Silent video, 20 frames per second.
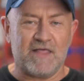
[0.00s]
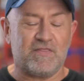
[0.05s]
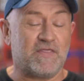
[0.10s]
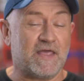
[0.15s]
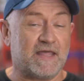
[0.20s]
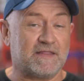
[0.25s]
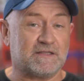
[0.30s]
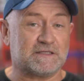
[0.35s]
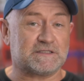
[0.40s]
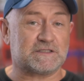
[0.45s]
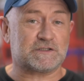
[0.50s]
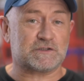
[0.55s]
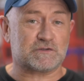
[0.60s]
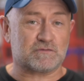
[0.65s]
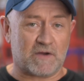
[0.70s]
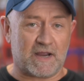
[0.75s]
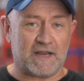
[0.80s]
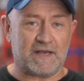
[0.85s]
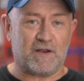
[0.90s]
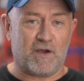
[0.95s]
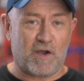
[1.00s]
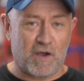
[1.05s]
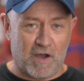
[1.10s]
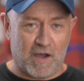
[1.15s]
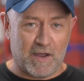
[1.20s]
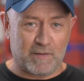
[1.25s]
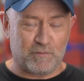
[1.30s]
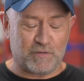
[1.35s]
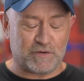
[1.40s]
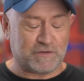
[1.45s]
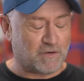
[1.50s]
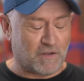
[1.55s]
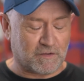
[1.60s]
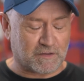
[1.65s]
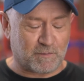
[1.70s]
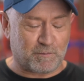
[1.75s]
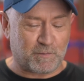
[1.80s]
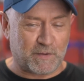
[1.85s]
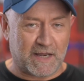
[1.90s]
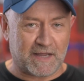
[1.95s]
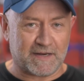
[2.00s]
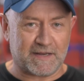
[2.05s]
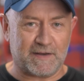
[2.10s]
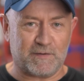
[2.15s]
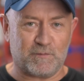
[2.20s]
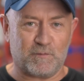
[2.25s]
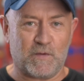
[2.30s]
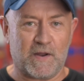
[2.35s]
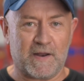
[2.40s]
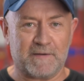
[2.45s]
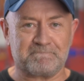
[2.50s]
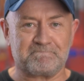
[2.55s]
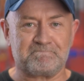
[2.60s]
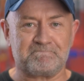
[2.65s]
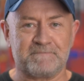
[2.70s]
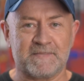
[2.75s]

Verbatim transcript: than the straight hybrid, not the plug-in one.